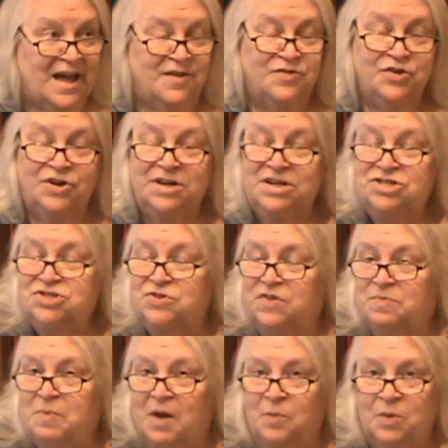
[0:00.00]
If you're going to do
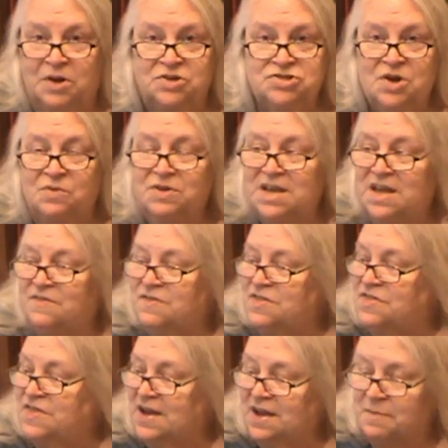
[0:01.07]
spell work, don't even
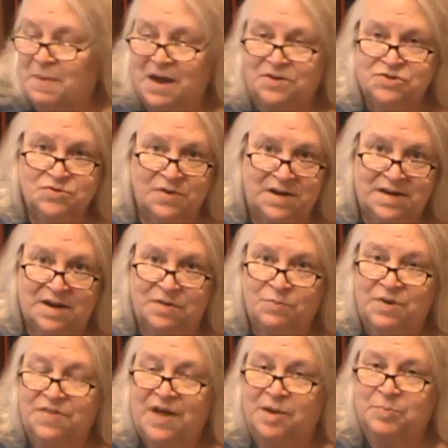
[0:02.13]
think about doing it
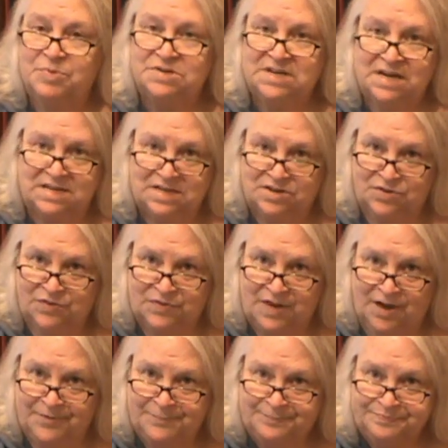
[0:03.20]
without protecting
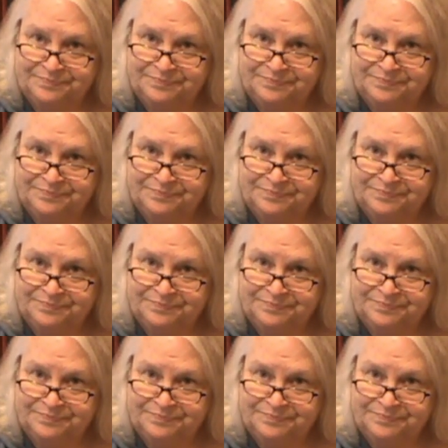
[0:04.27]
yourself.